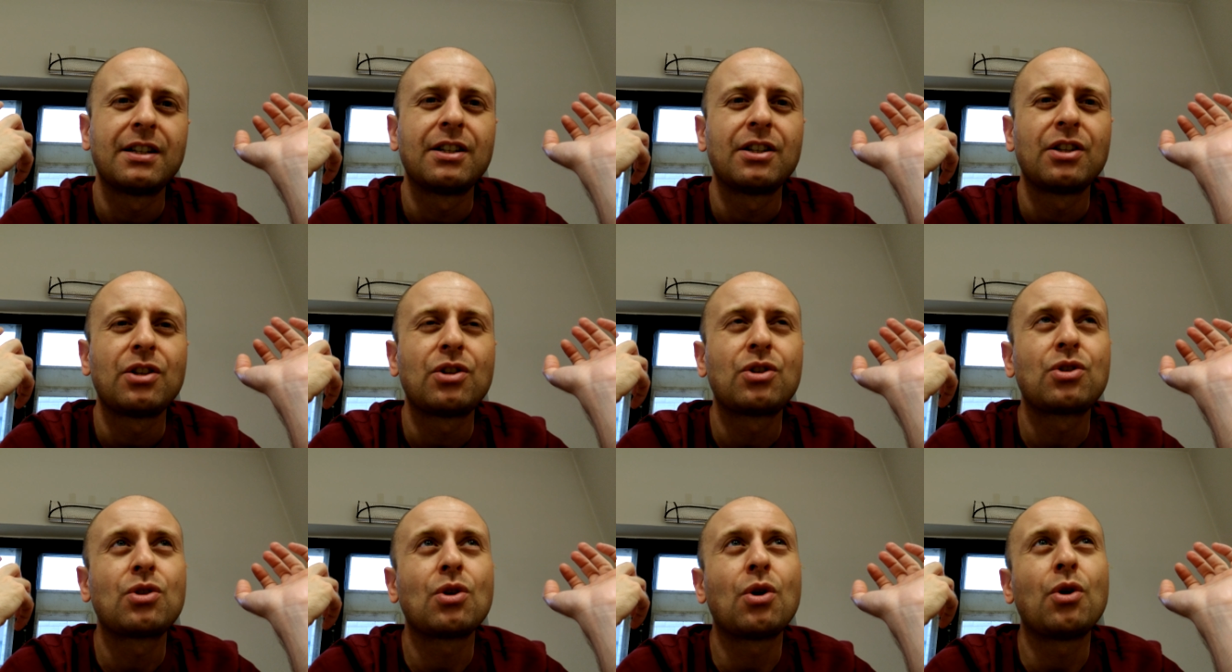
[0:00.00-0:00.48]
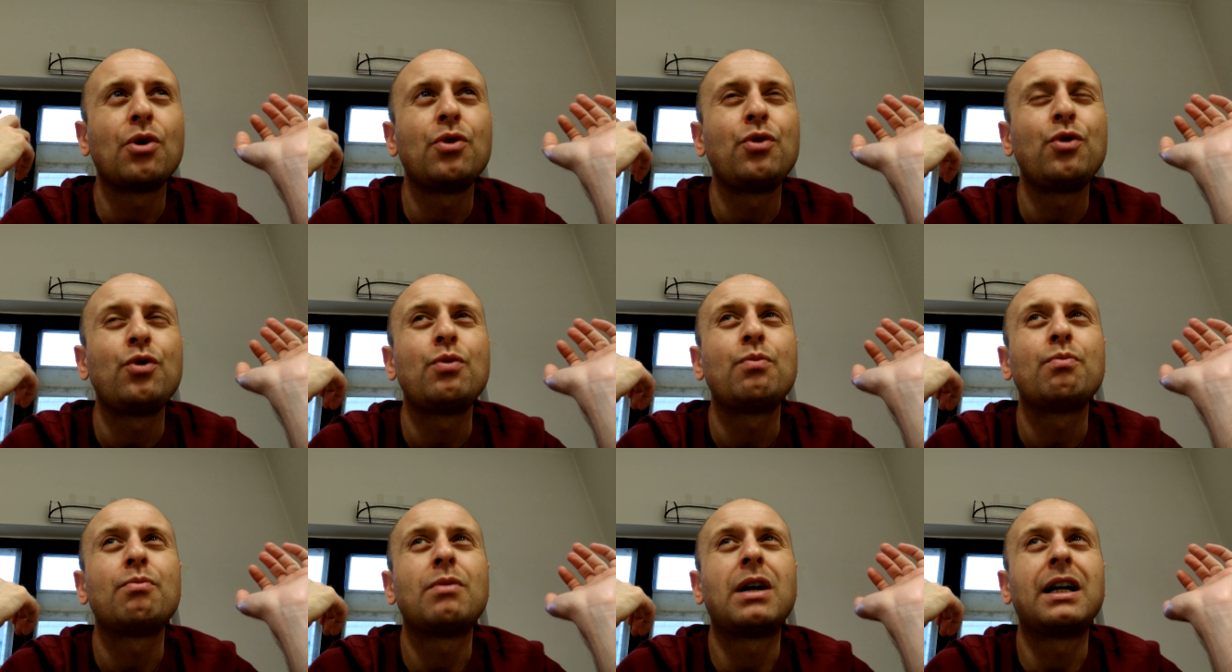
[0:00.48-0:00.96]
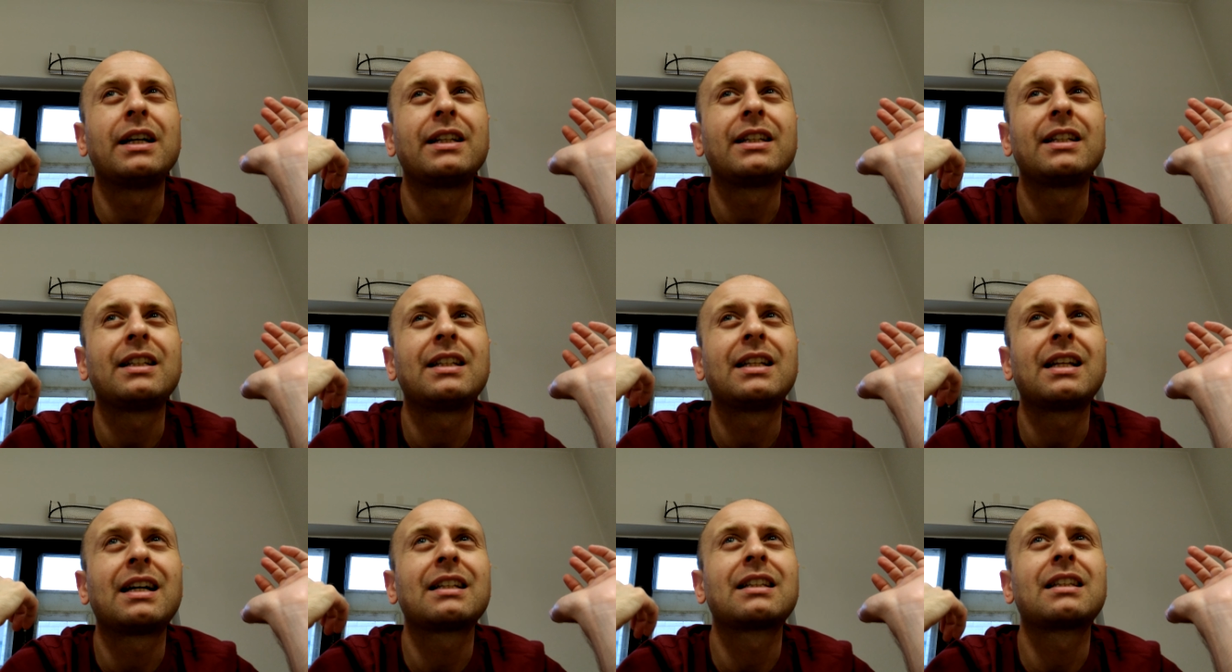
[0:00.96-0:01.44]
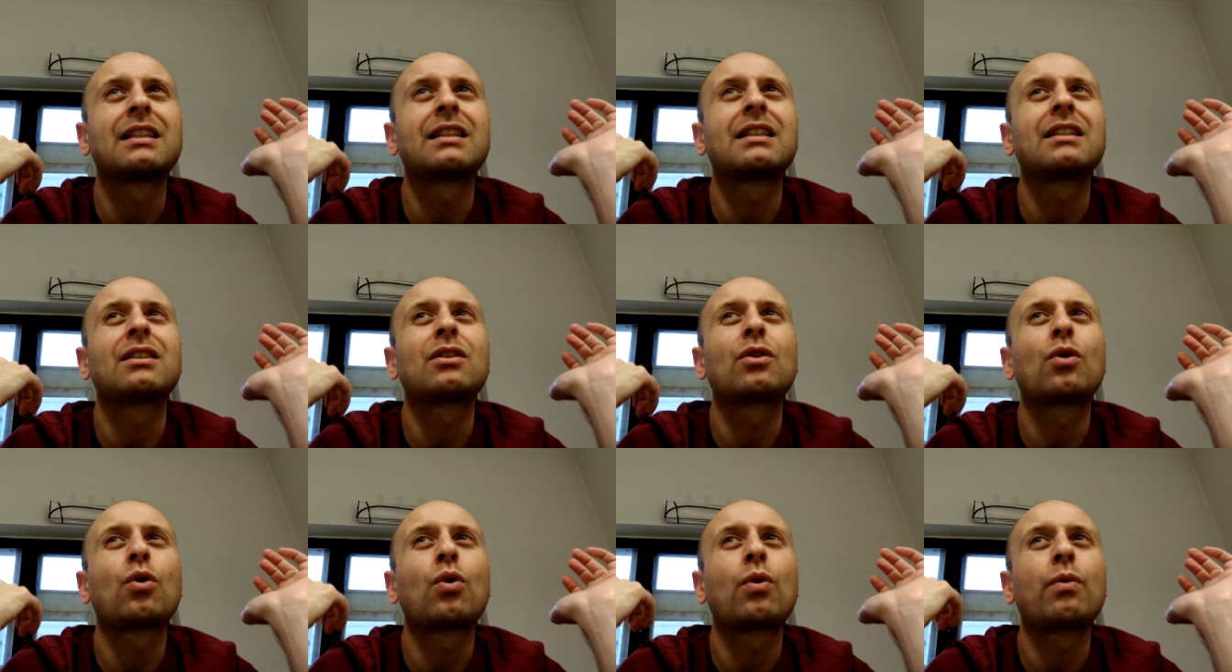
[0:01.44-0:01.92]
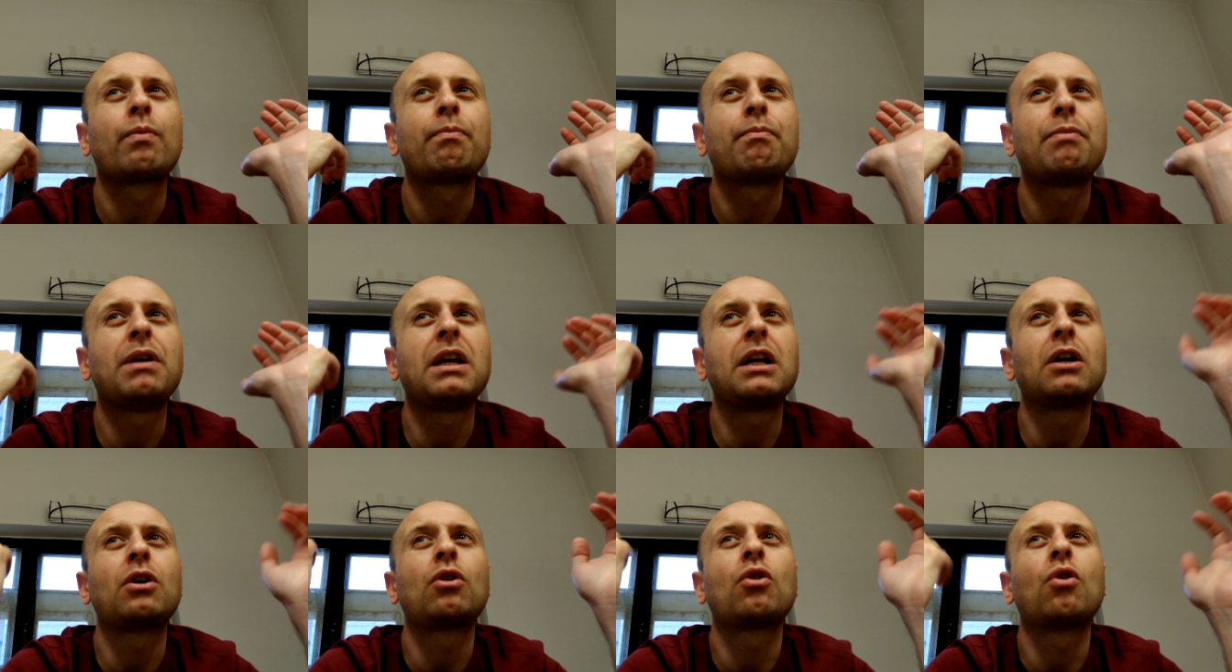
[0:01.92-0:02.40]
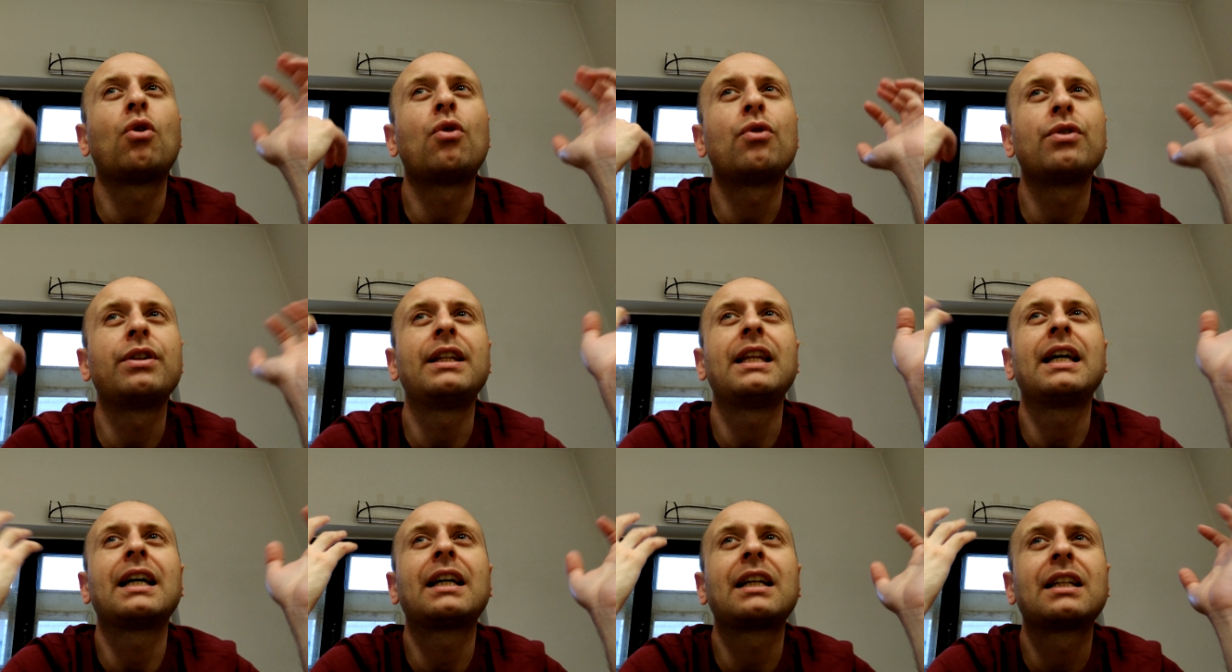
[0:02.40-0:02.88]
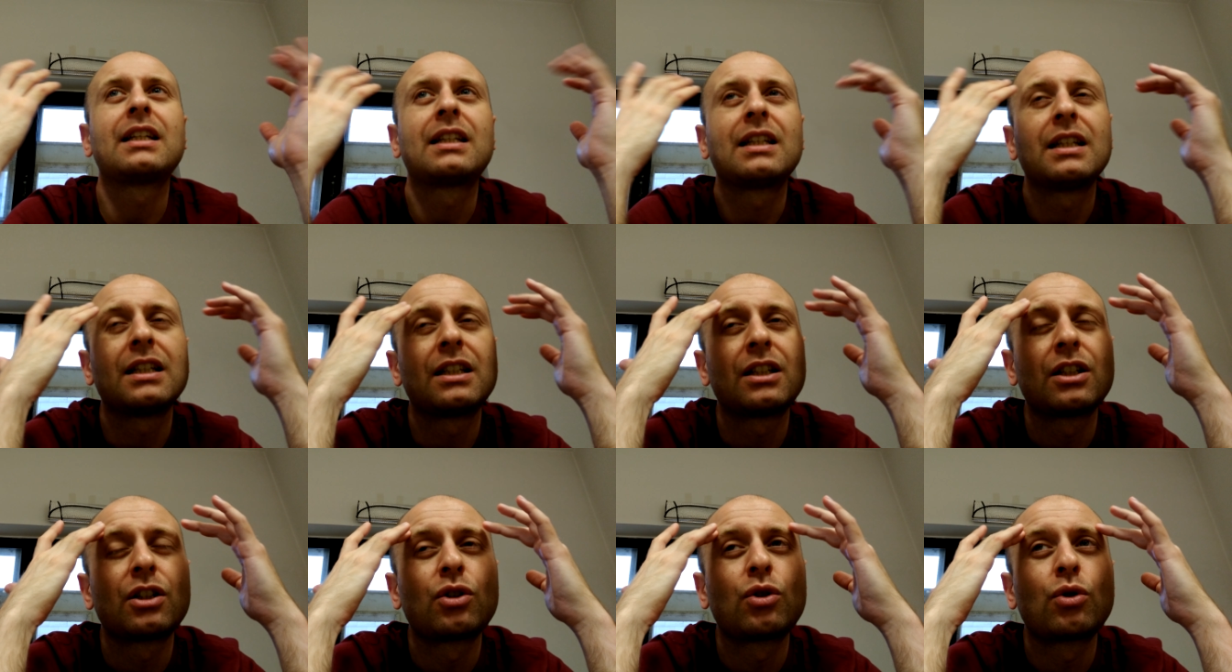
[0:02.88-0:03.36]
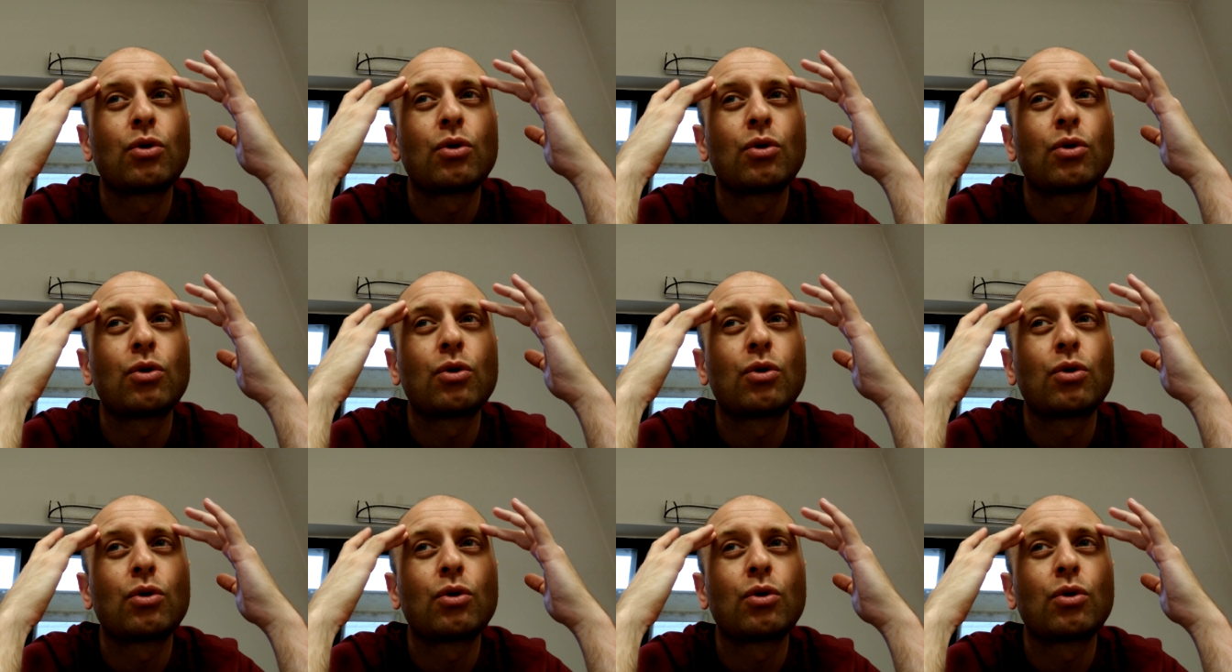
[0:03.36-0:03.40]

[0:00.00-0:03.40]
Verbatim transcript: so you might not be connected